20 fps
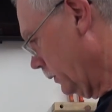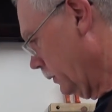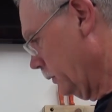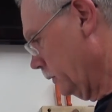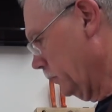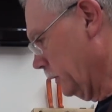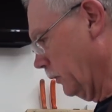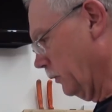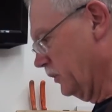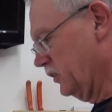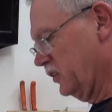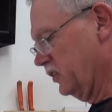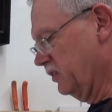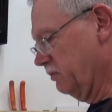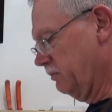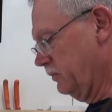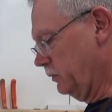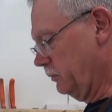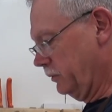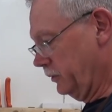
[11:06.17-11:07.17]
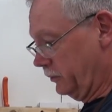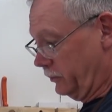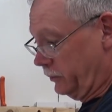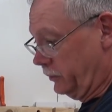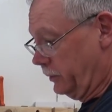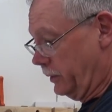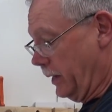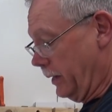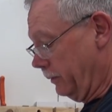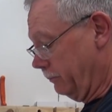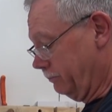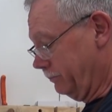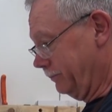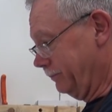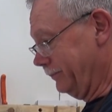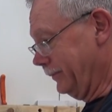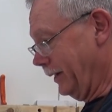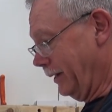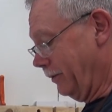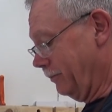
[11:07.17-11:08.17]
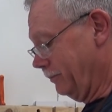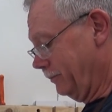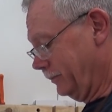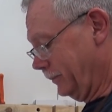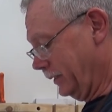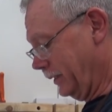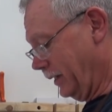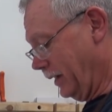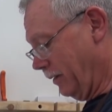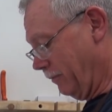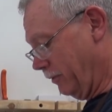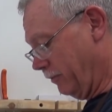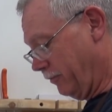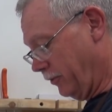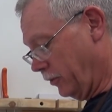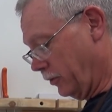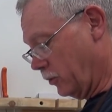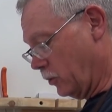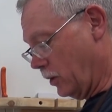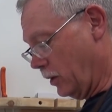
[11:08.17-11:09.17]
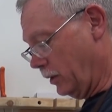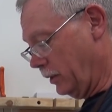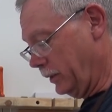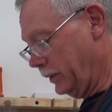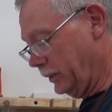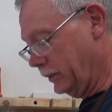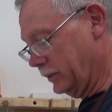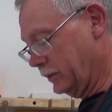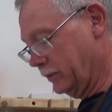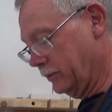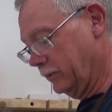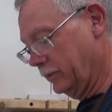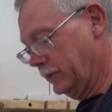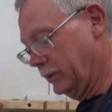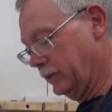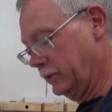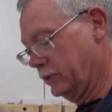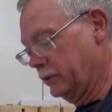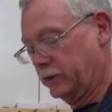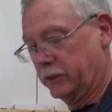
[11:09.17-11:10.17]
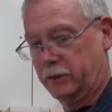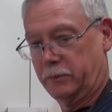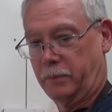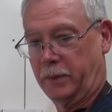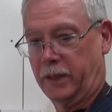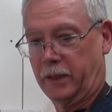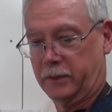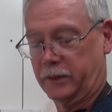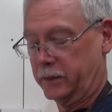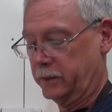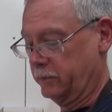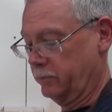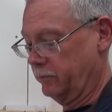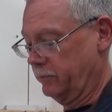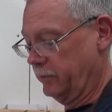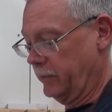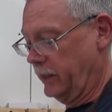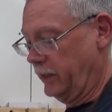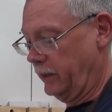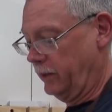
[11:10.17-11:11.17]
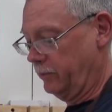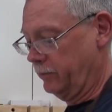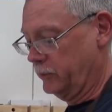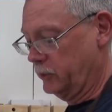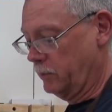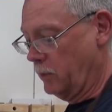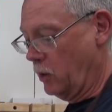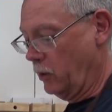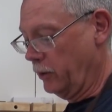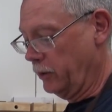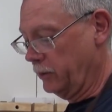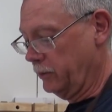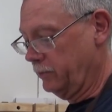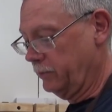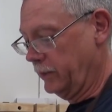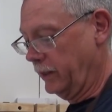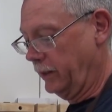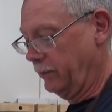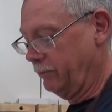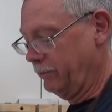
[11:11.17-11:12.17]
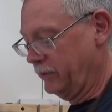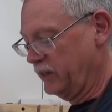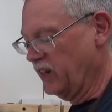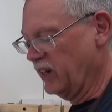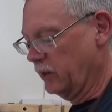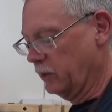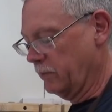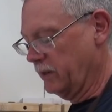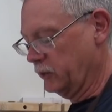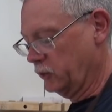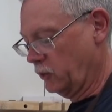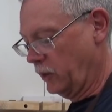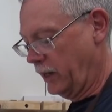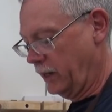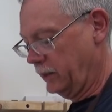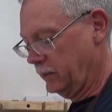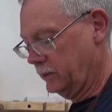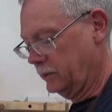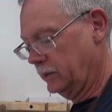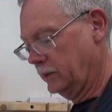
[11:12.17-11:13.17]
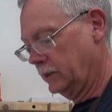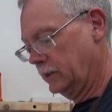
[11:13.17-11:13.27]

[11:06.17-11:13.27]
So it's just not, you know, it doesn't have the fur quality. It's just because it's smaller, younger muskrat.